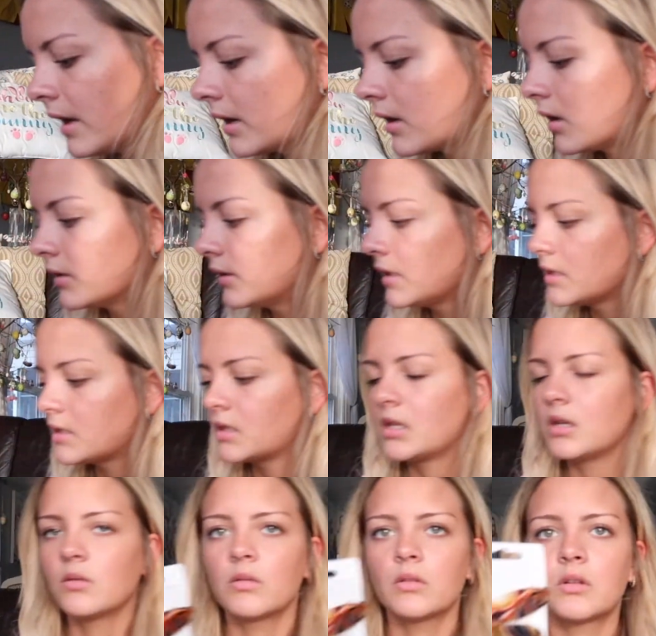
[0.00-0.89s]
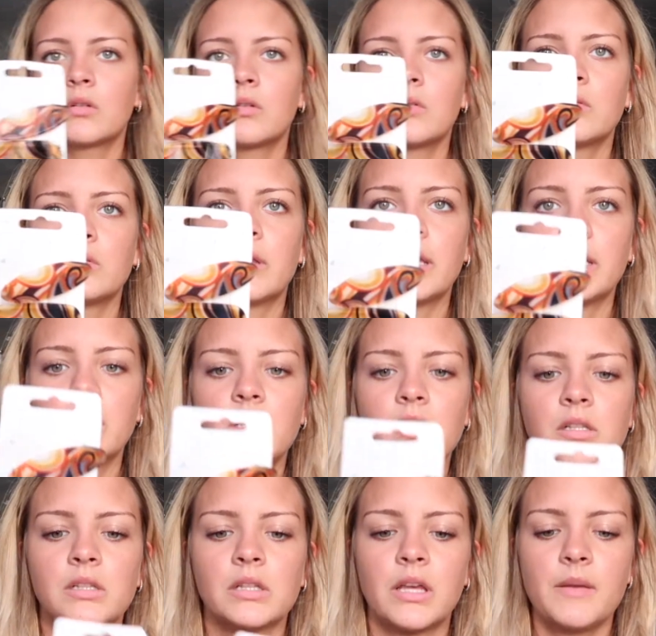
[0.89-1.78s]
I got these cute little like
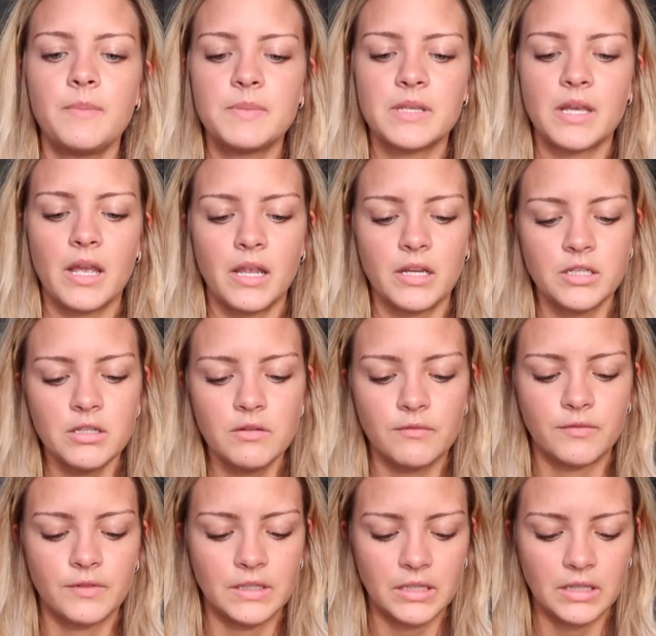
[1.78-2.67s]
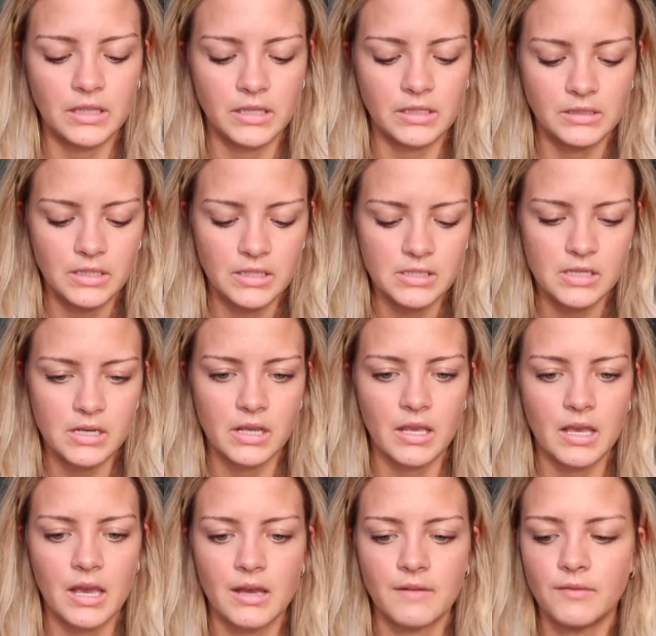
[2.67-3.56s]
clips. I actually really like these and I
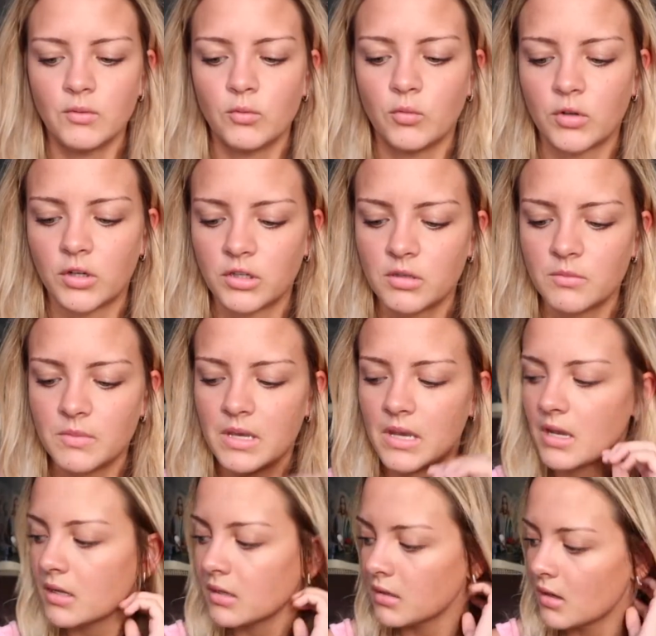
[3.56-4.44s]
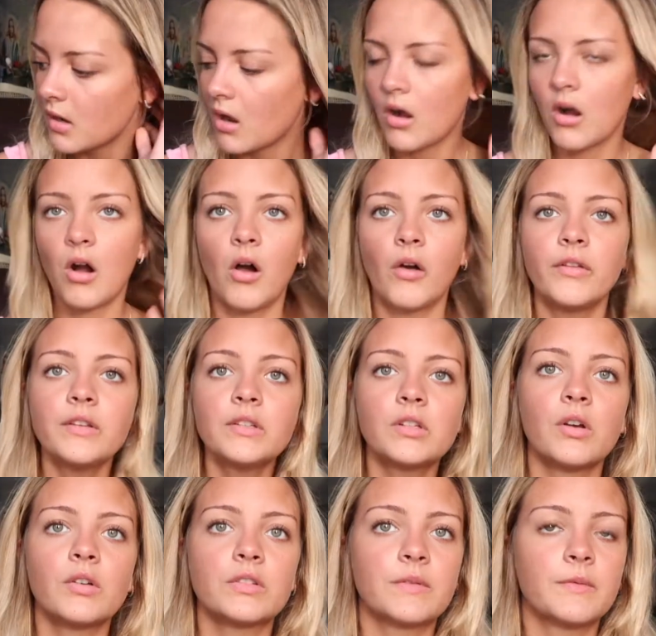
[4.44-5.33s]
haven't worn them yet. All these
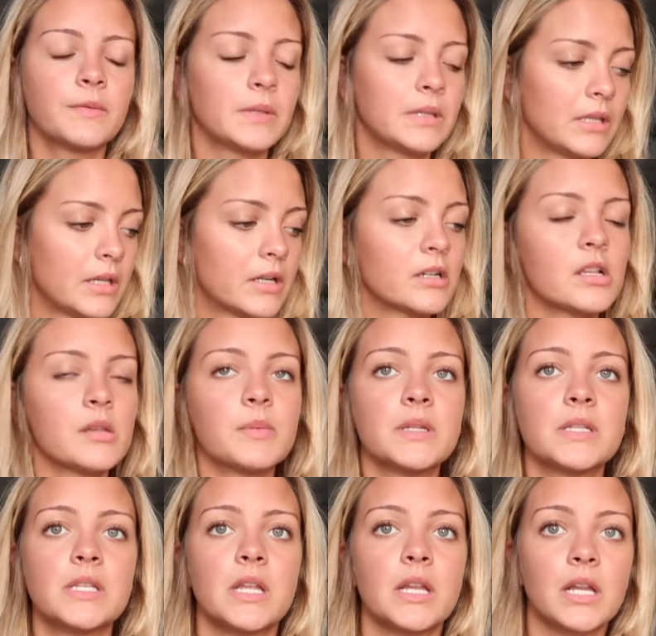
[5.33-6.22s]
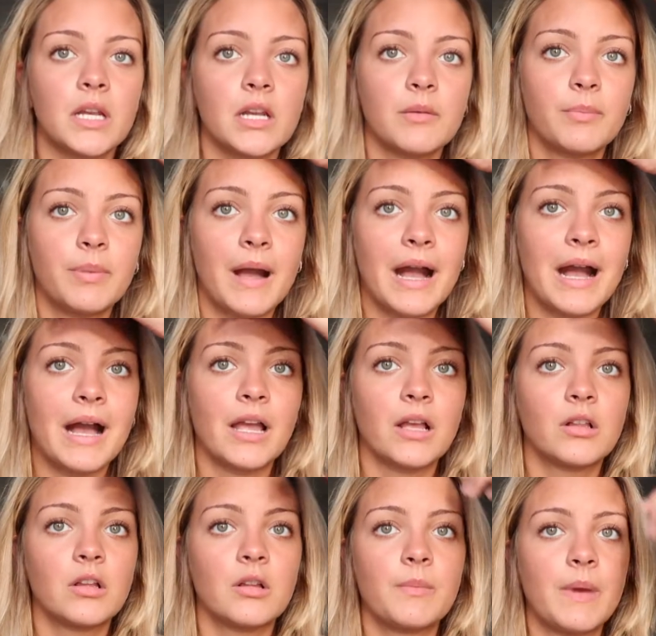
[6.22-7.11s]
clothes have literally been sitting in a
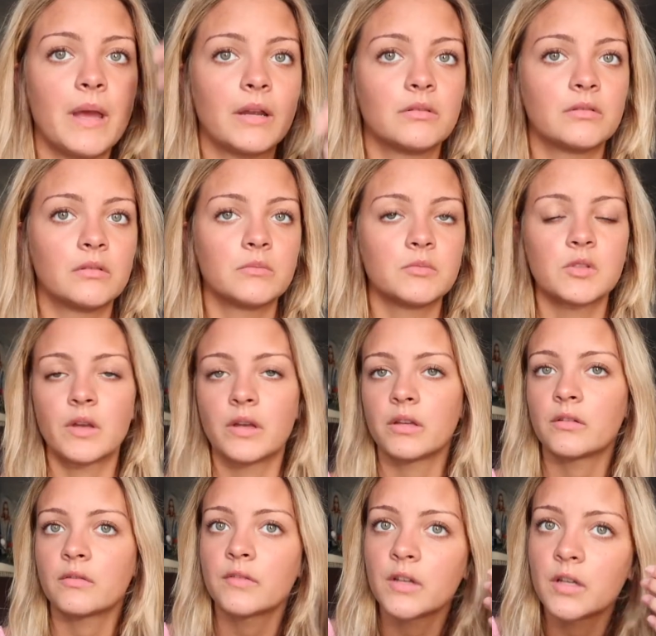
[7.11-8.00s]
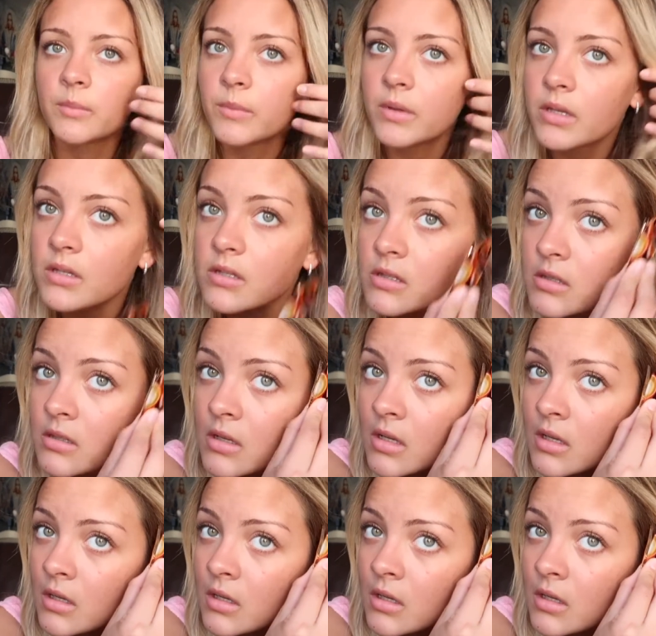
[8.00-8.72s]
pile in my room so I could film this.